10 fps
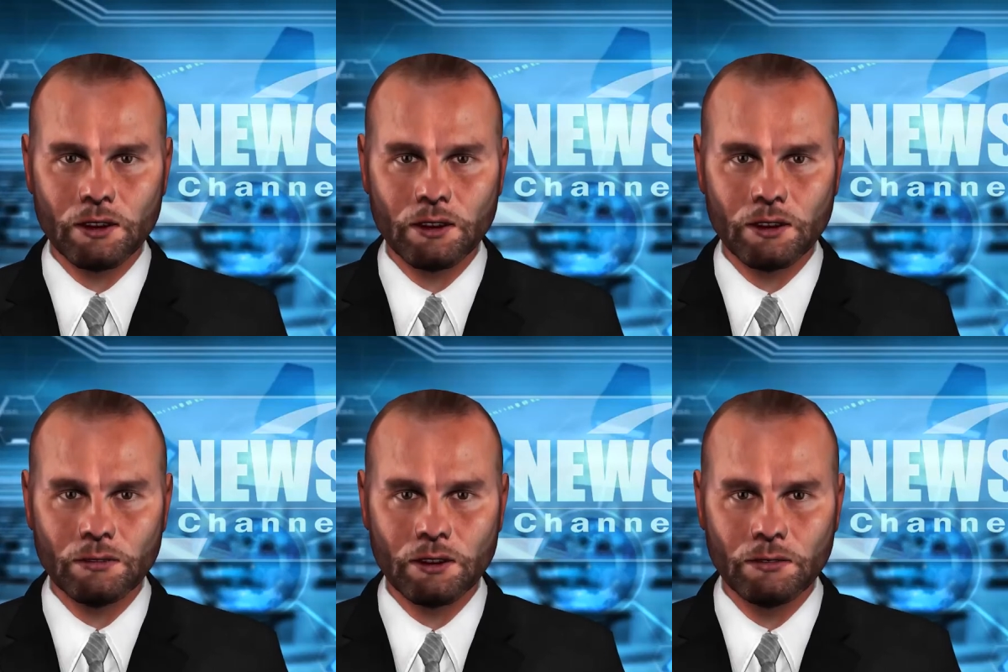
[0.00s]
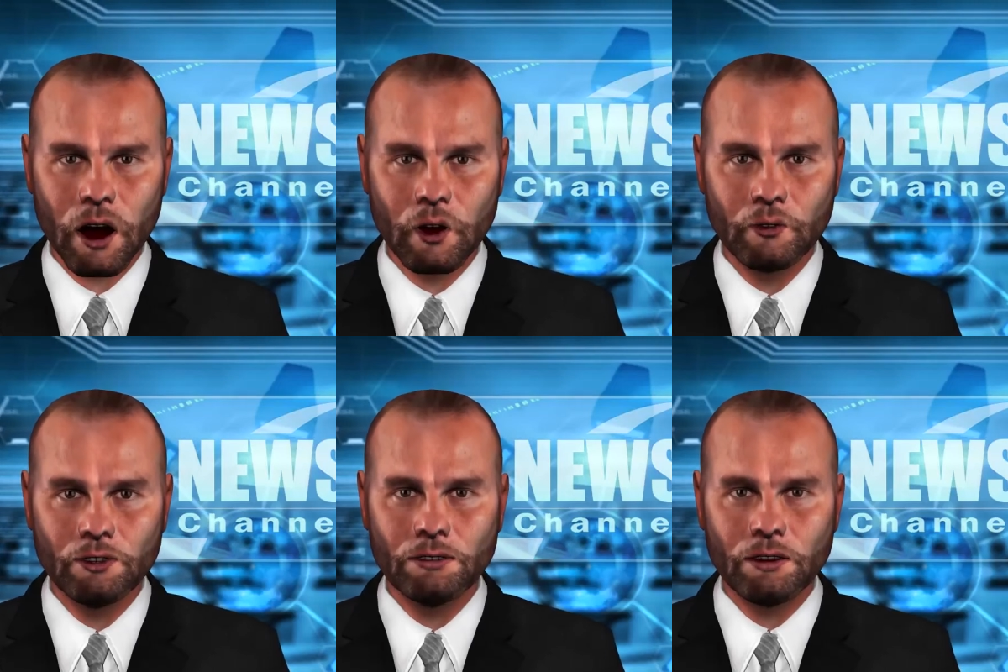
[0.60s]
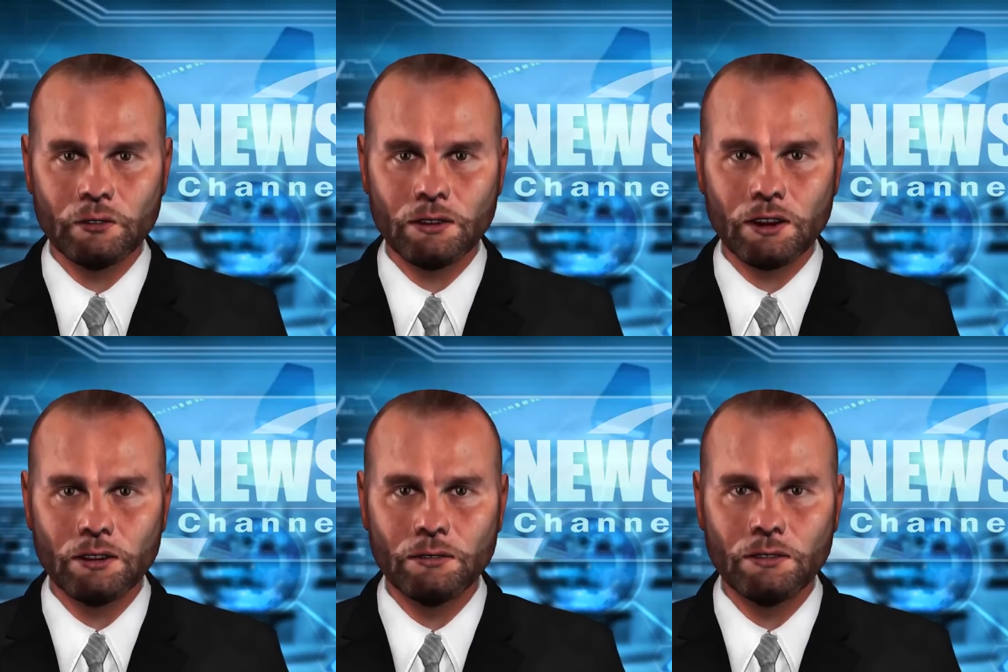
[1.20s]
that the virus is
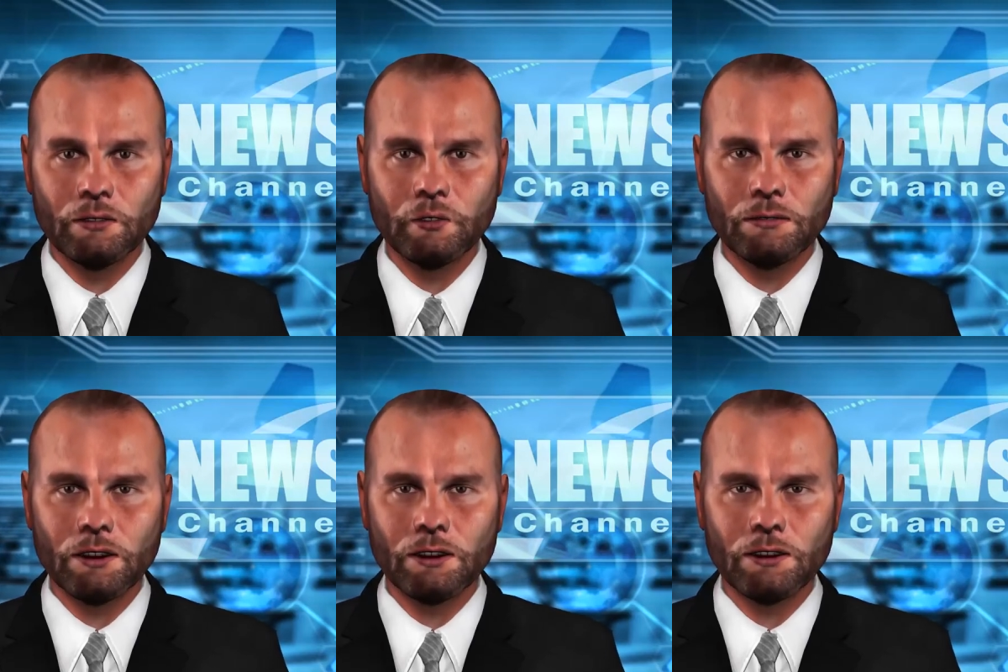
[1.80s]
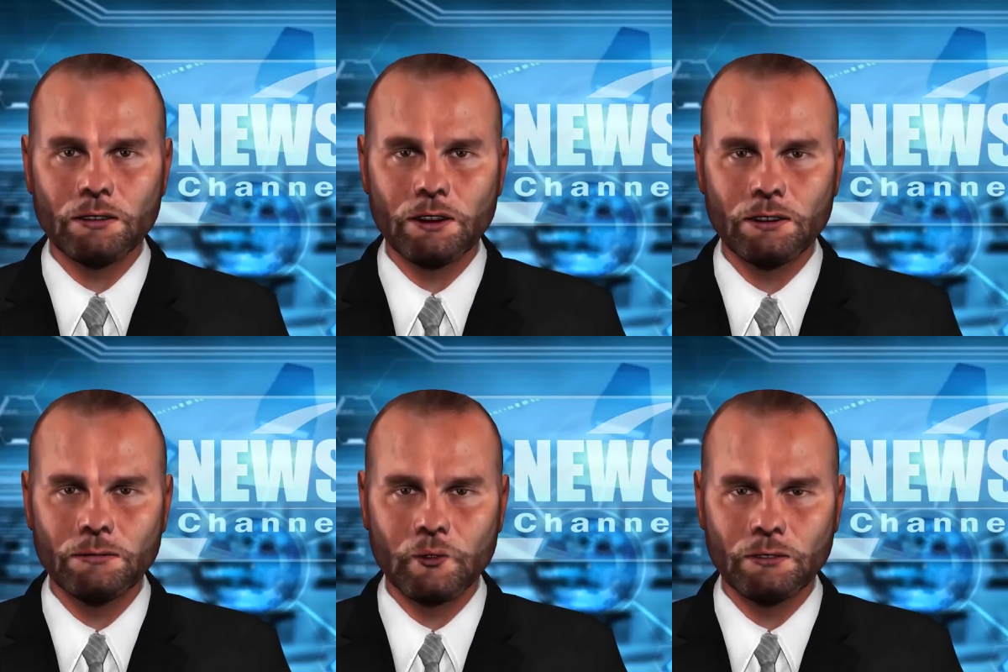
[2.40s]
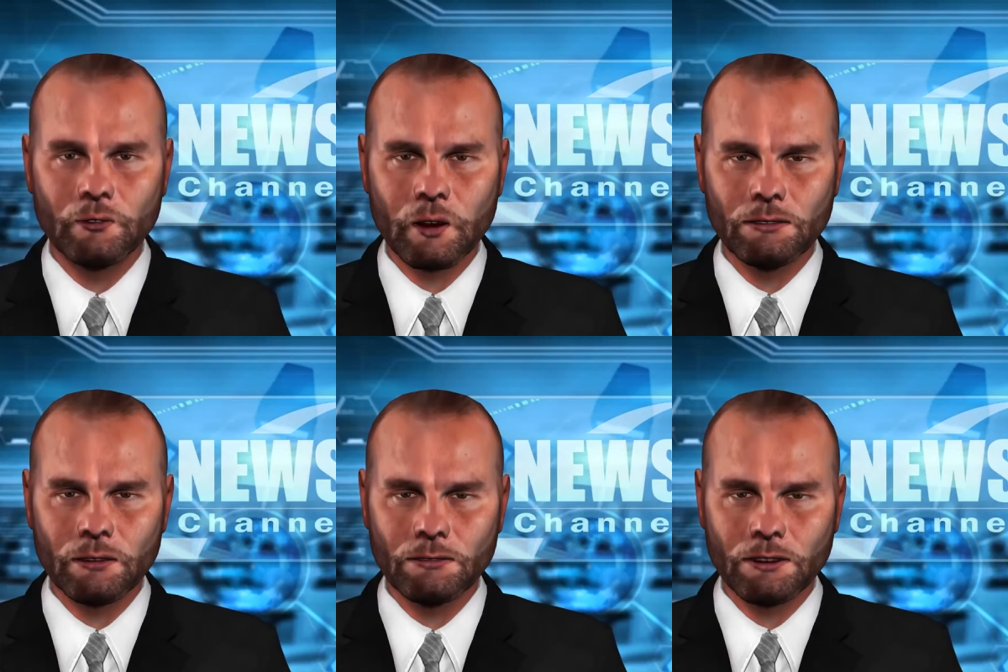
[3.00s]
airborne and therefore were
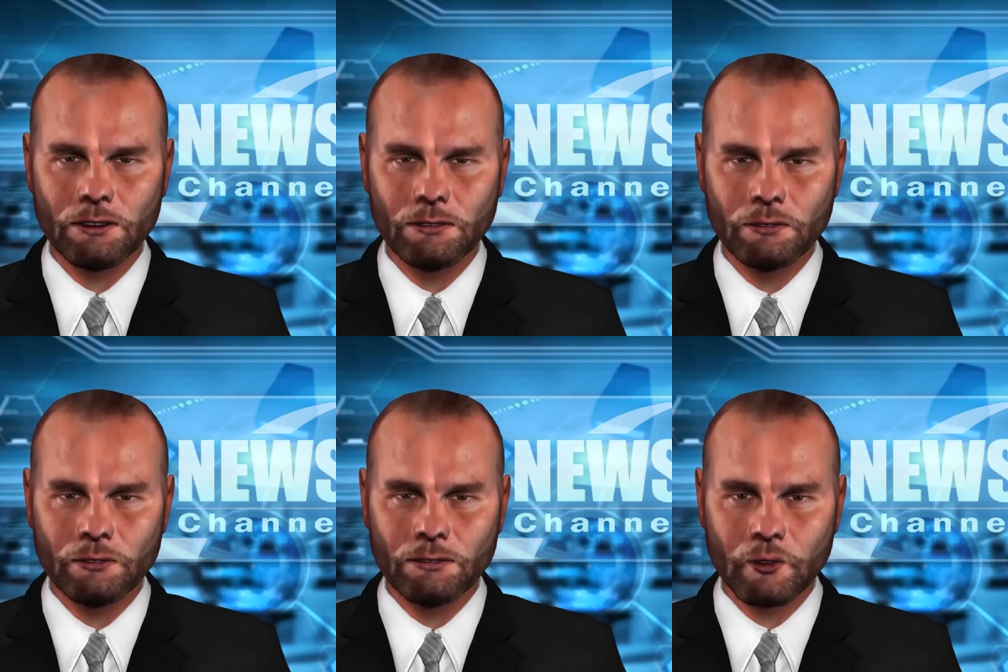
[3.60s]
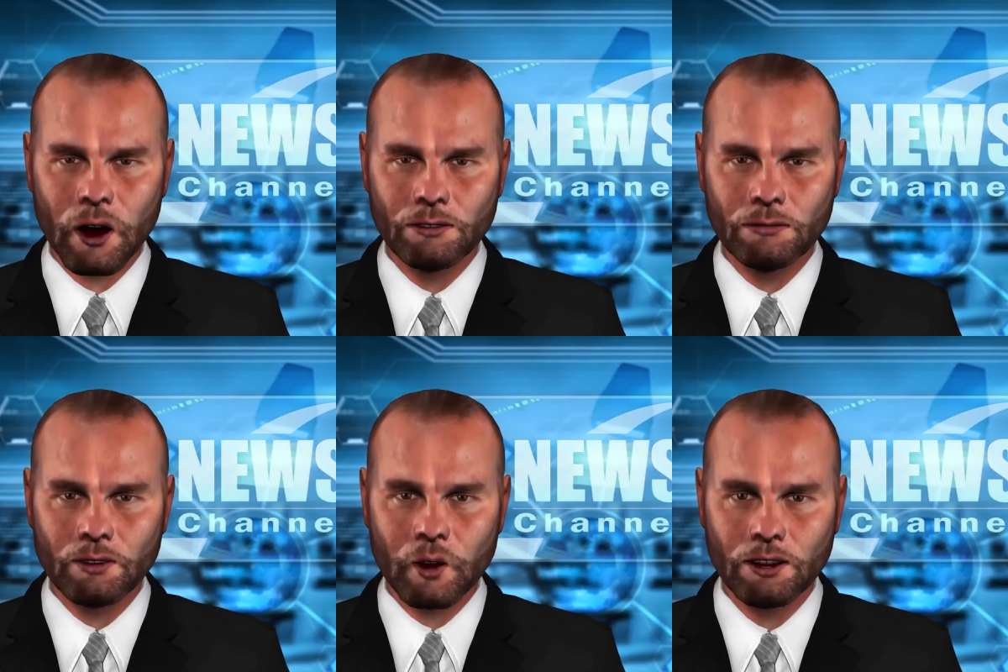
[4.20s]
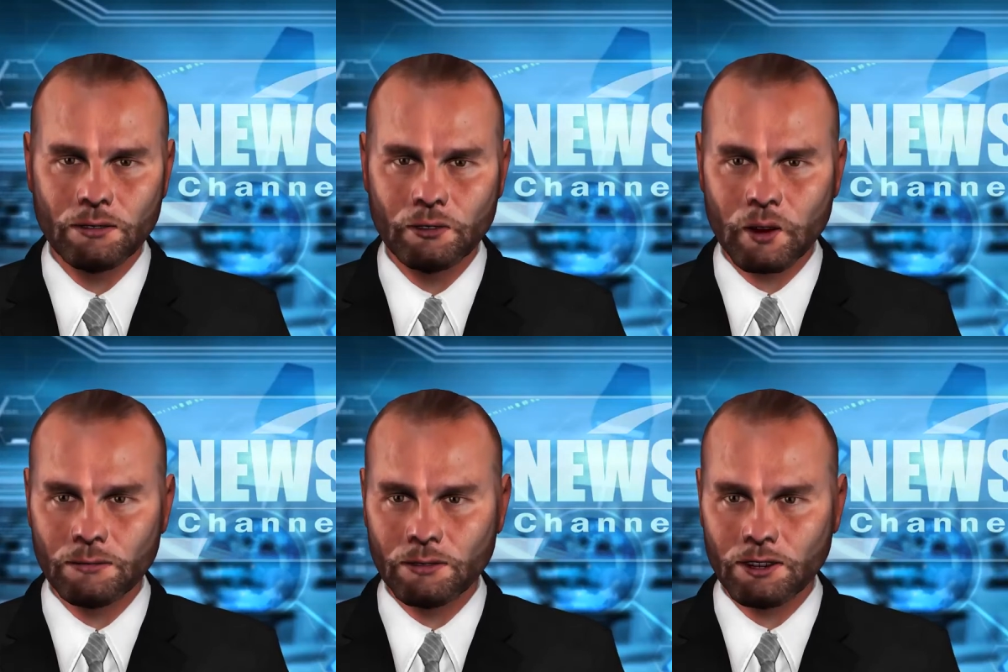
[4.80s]
prepared to kill off large
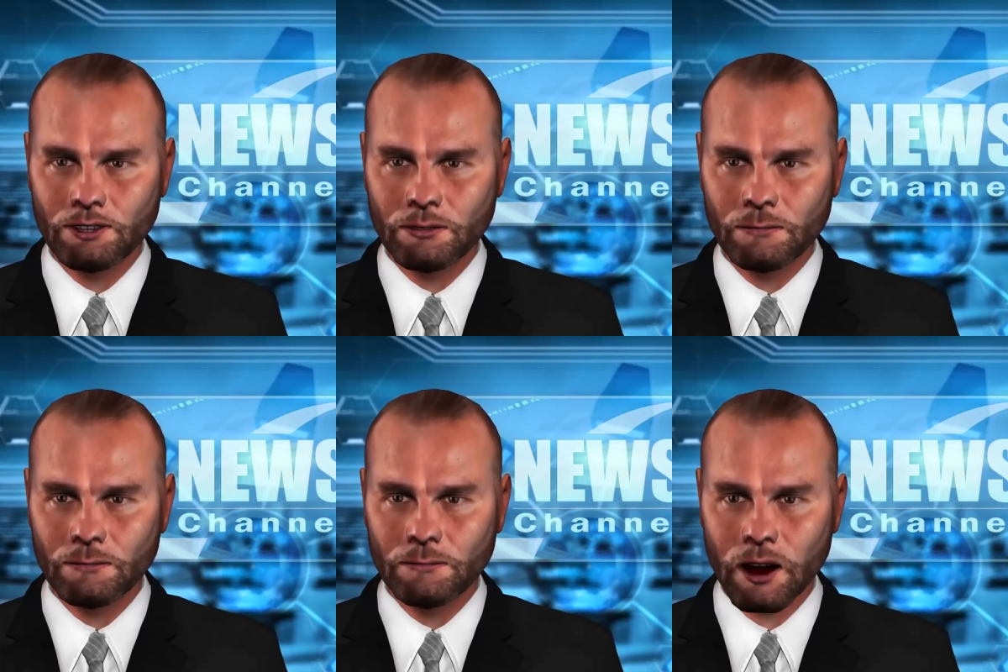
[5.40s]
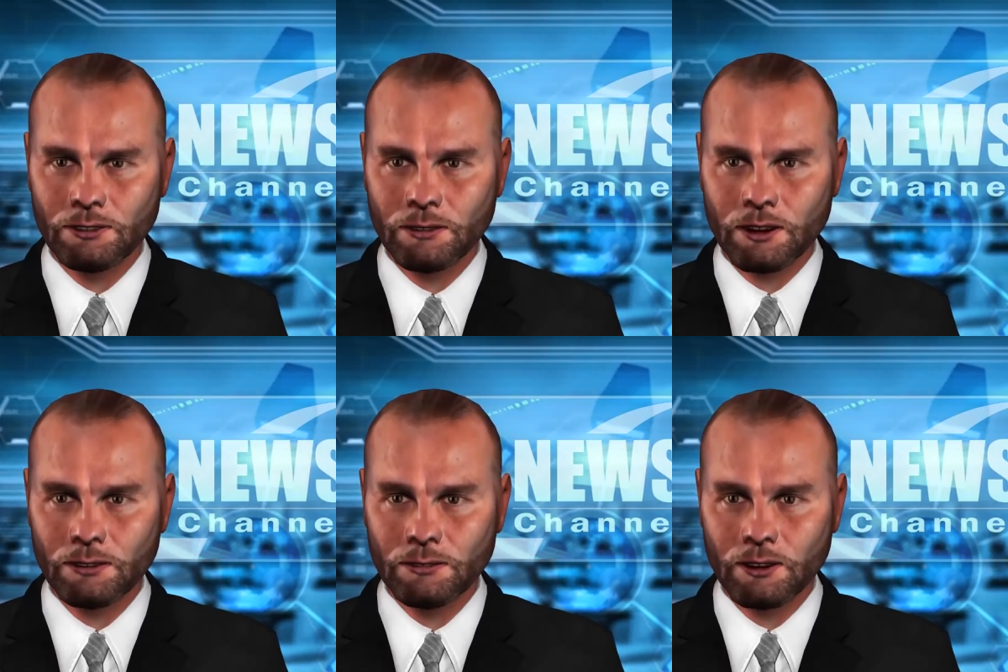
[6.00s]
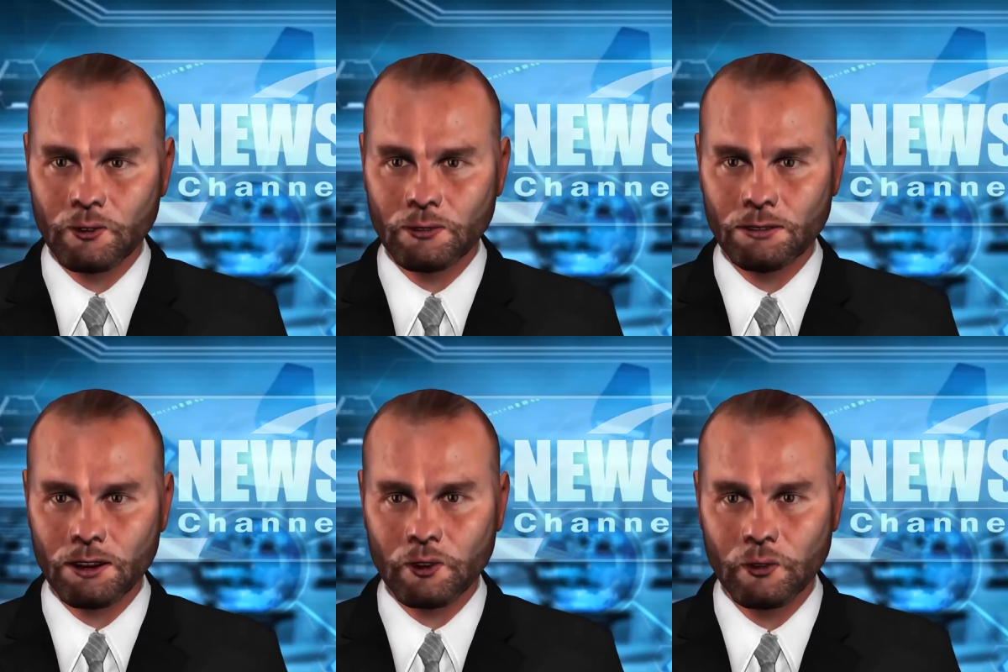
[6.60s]
numbers whilst making it
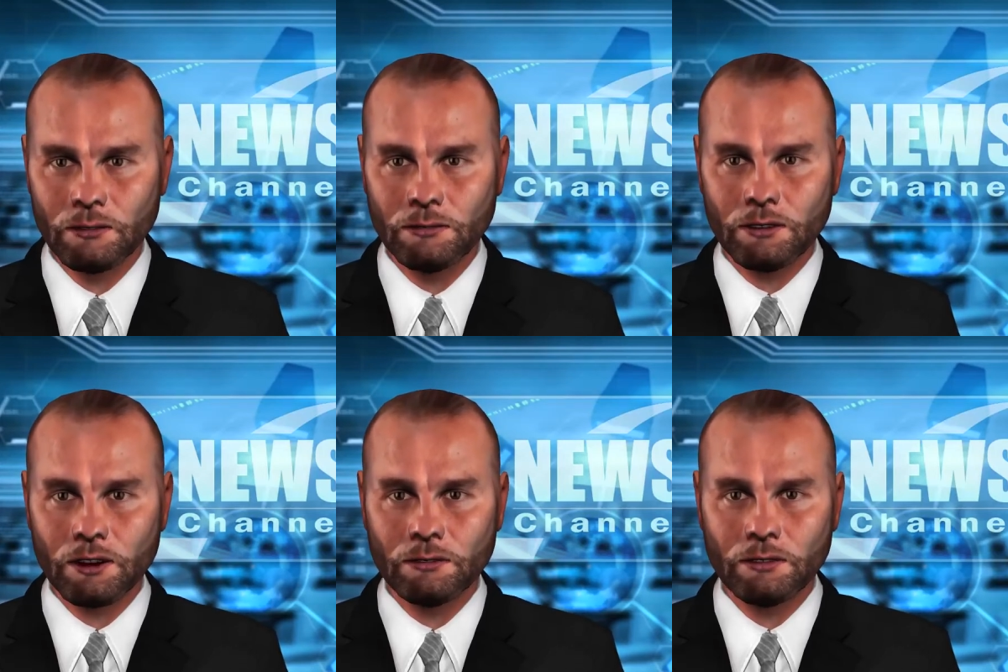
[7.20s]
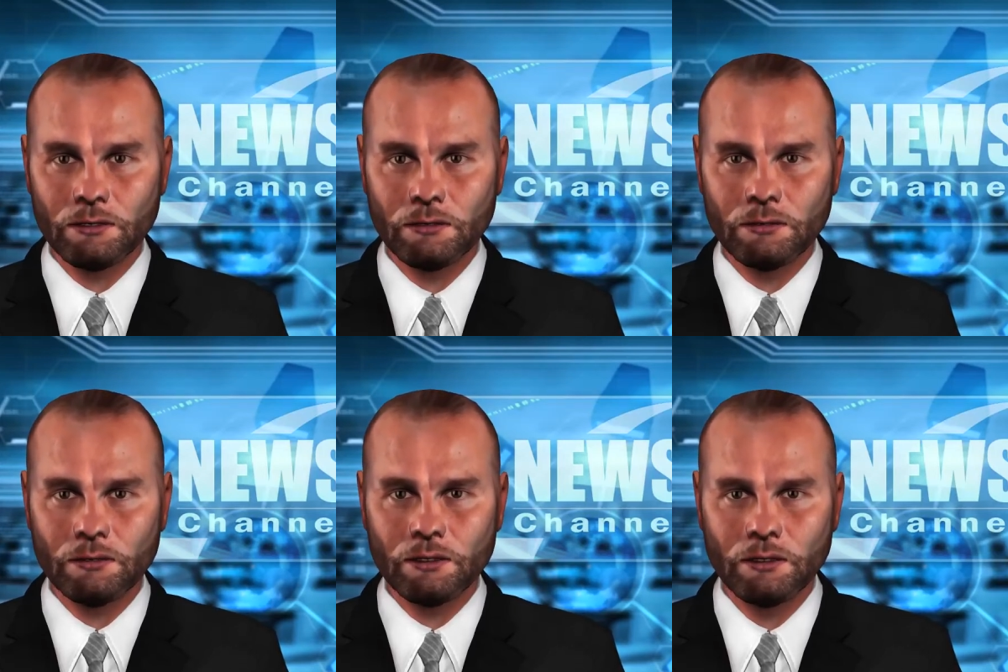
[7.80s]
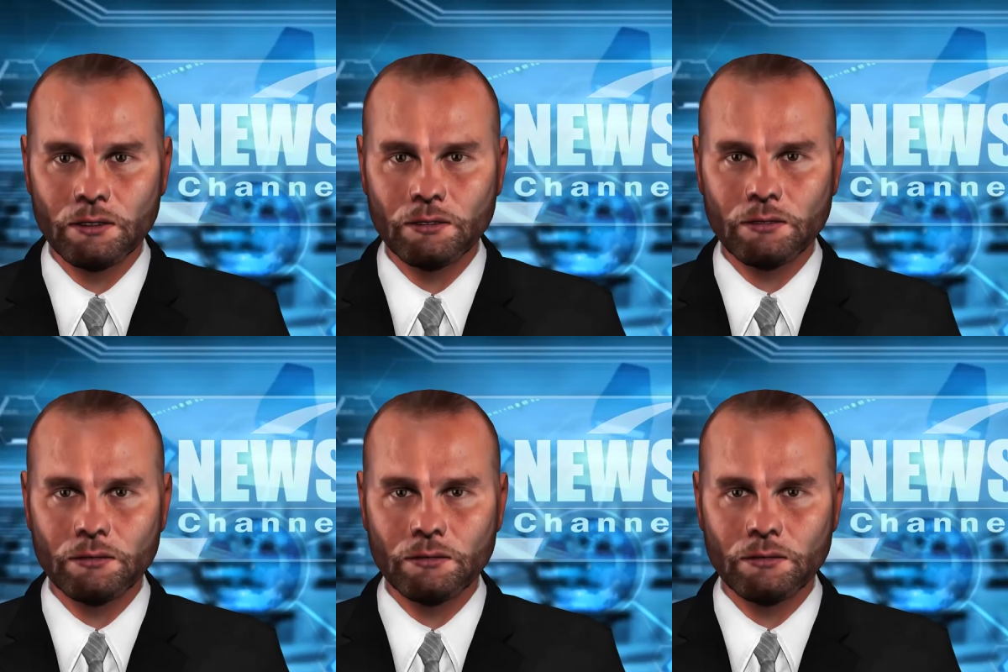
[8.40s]
appear that they cared.